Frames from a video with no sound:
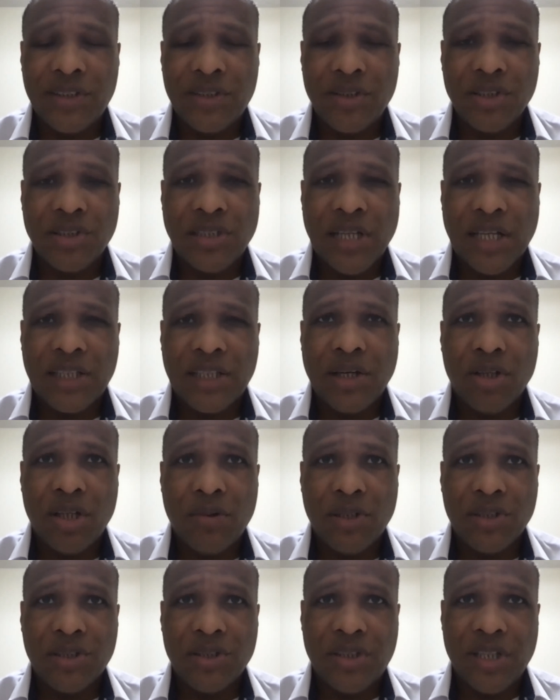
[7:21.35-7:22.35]
So it's not the only
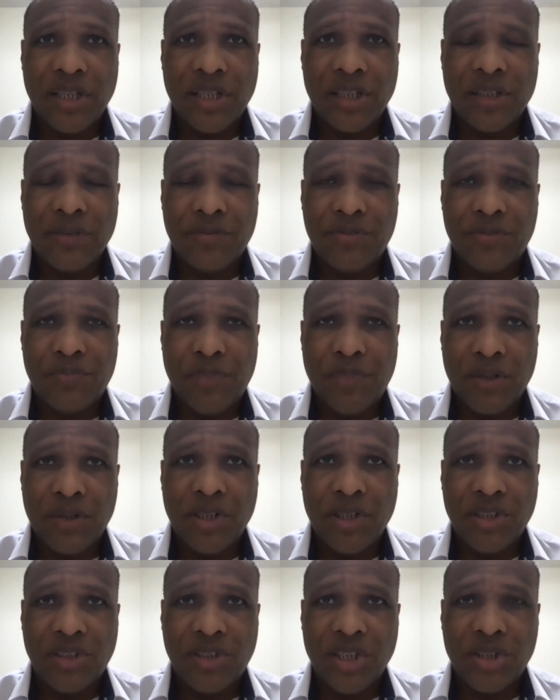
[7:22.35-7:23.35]
one. So think if
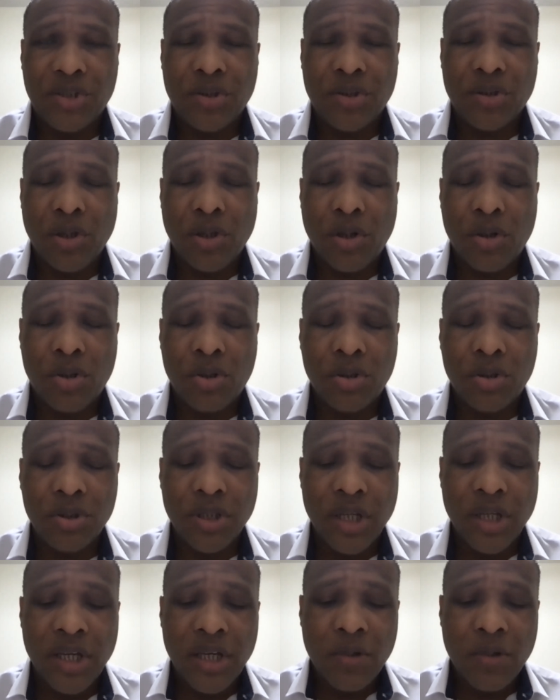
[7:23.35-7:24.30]
Bitcoin's digital gold,